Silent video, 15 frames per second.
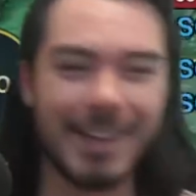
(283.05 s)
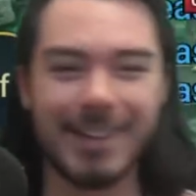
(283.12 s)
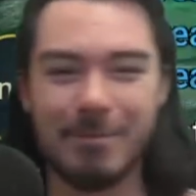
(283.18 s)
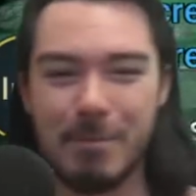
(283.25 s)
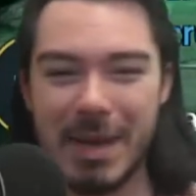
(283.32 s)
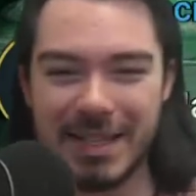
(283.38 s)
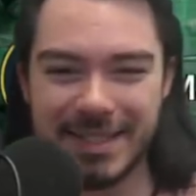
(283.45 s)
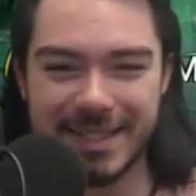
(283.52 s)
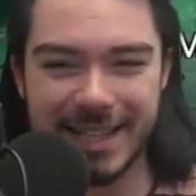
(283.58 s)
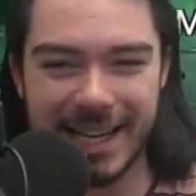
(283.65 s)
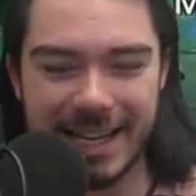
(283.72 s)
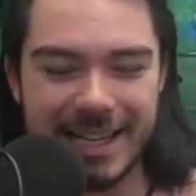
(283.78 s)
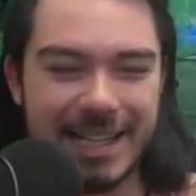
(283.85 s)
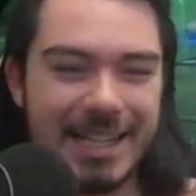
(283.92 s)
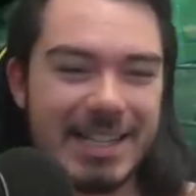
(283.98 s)
missed
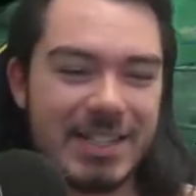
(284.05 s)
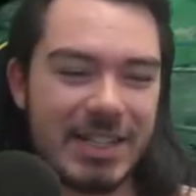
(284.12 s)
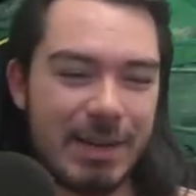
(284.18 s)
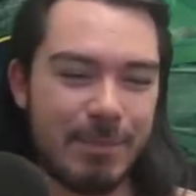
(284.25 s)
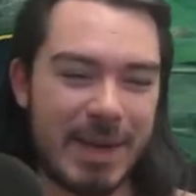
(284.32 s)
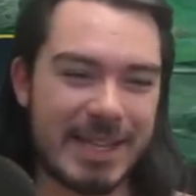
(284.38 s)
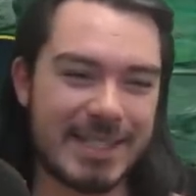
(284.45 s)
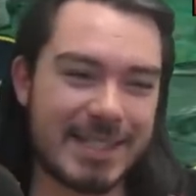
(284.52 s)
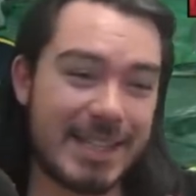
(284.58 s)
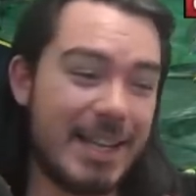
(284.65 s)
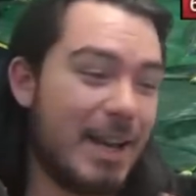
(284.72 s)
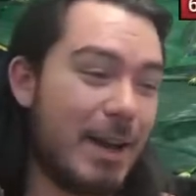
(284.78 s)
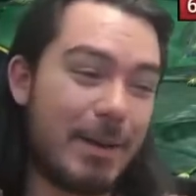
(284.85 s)
it. She missed it.